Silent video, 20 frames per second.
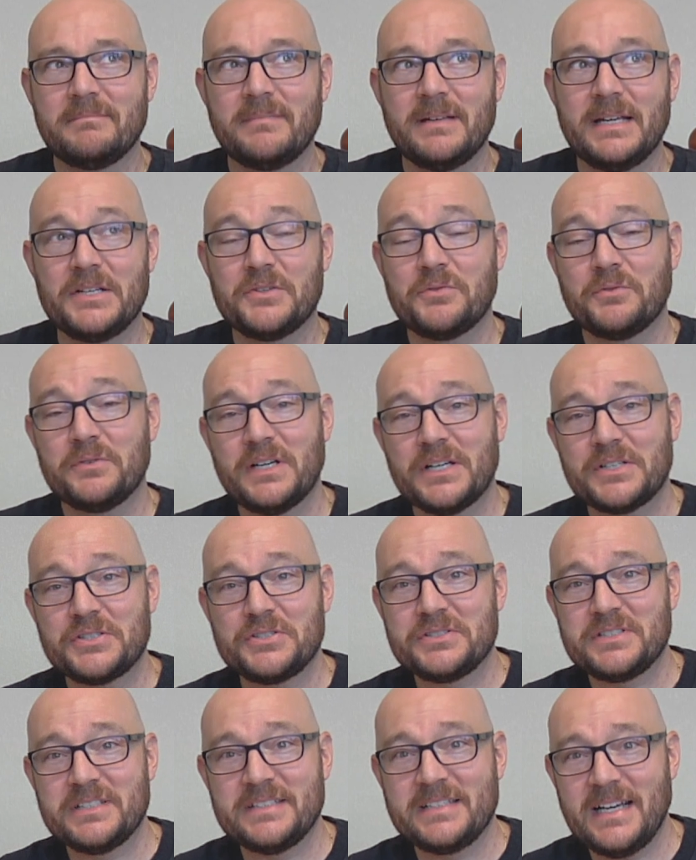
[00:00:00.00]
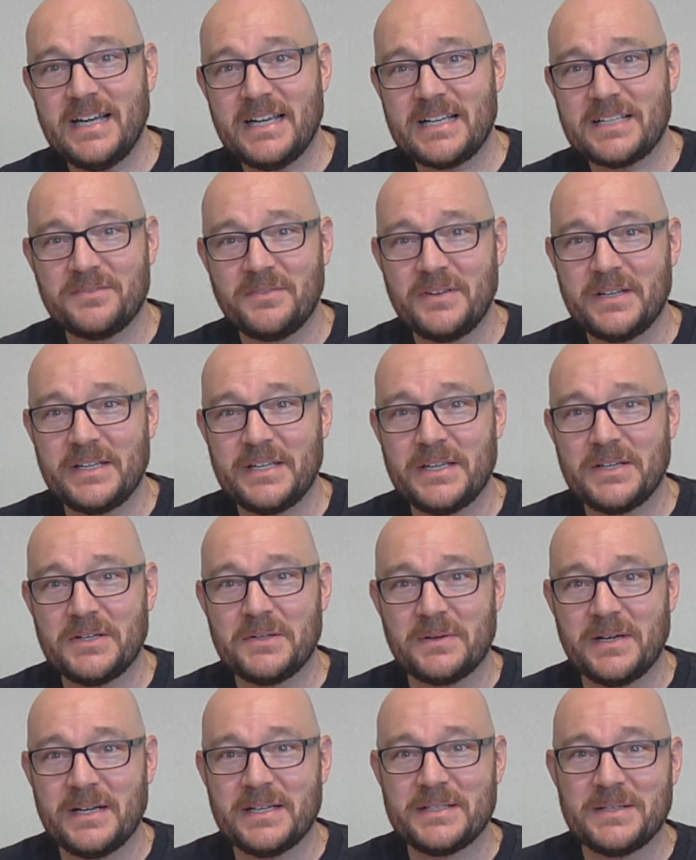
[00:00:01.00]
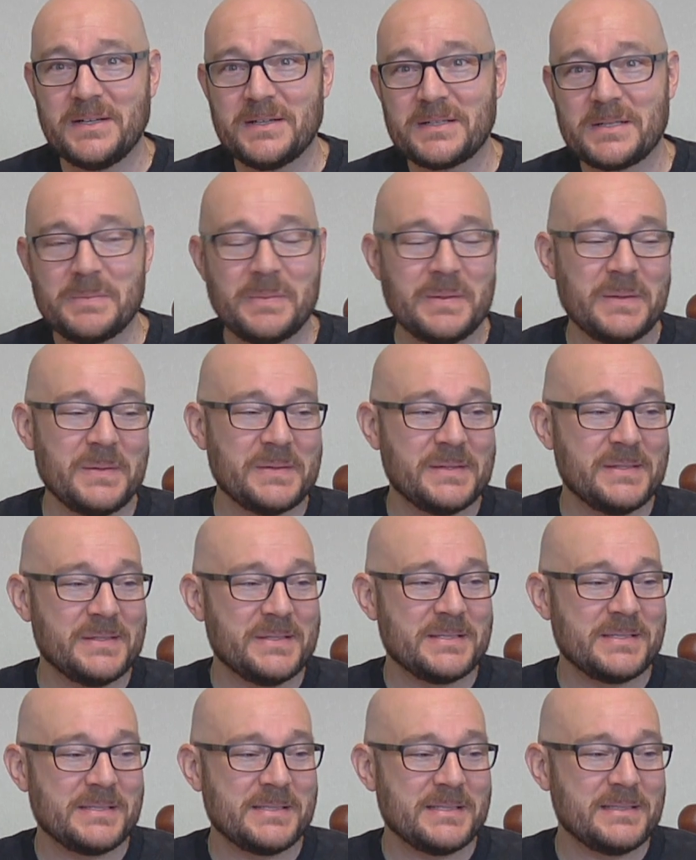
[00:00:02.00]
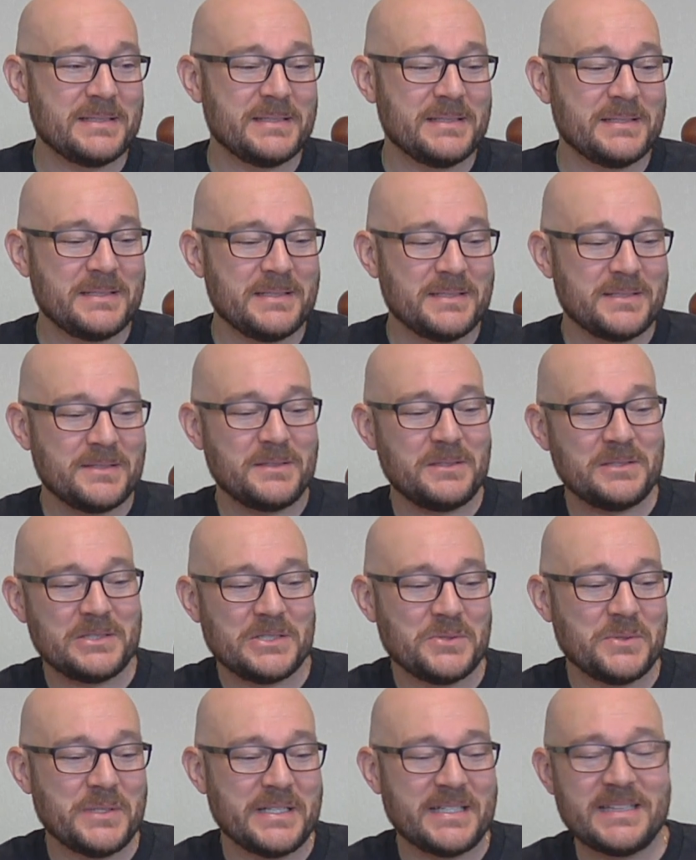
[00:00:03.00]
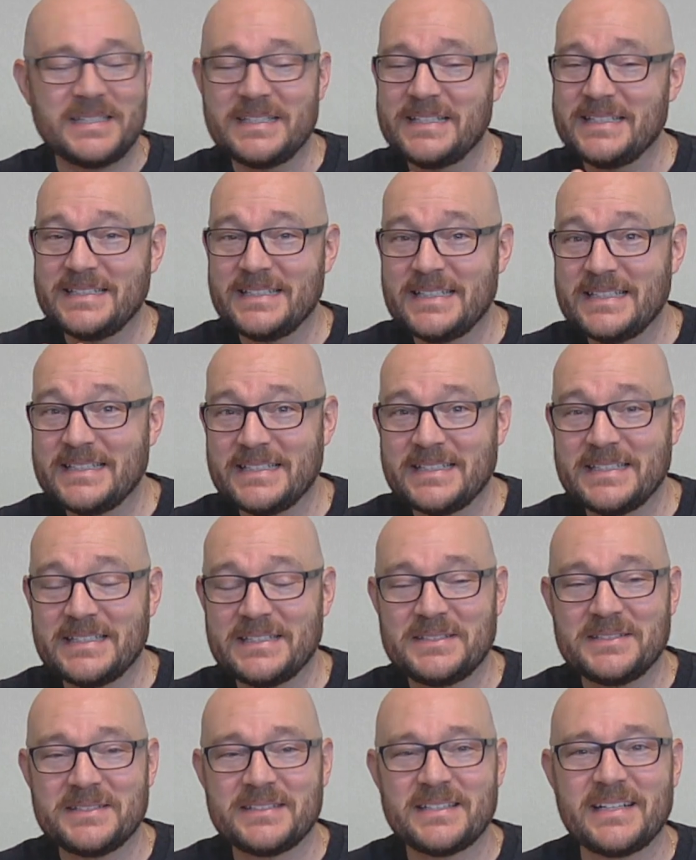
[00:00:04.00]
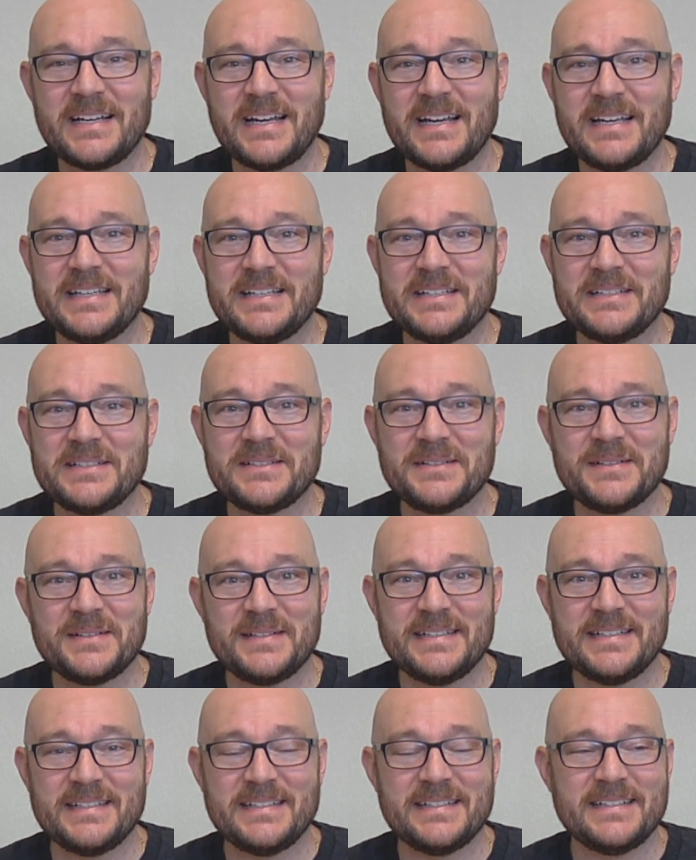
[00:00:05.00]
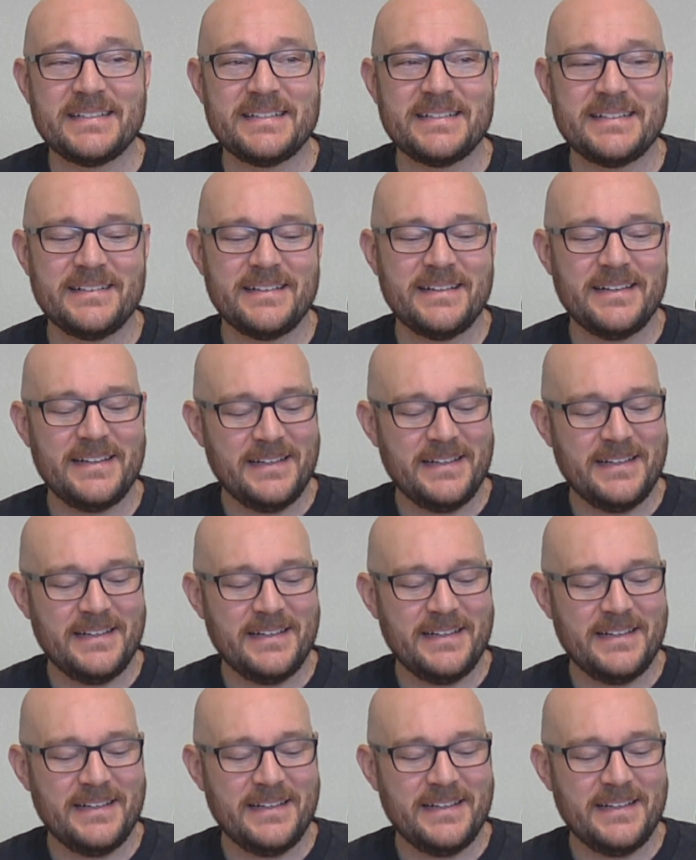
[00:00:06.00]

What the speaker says: introduction to DACs video, I talked about these little twinkly details that I hear in